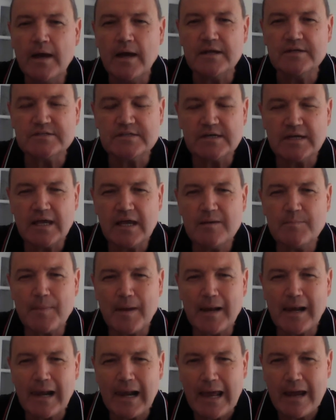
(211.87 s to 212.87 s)
and to
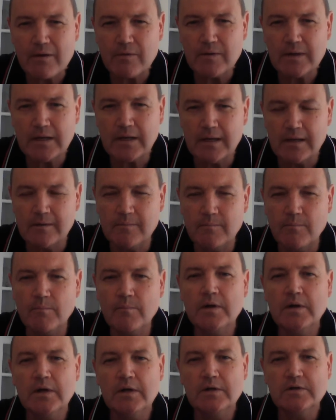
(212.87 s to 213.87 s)
keep allowing
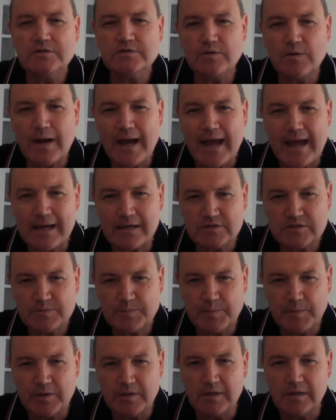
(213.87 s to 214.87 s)
him to
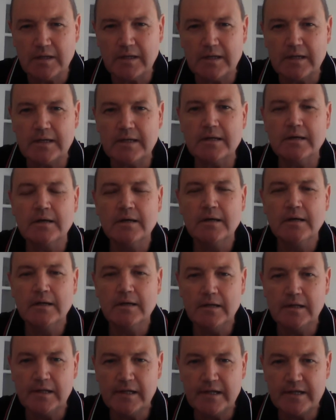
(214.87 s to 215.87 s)
expertly
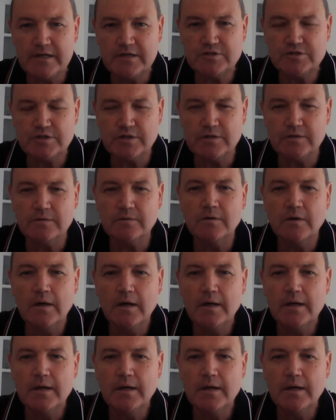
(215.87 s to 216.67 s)
lead you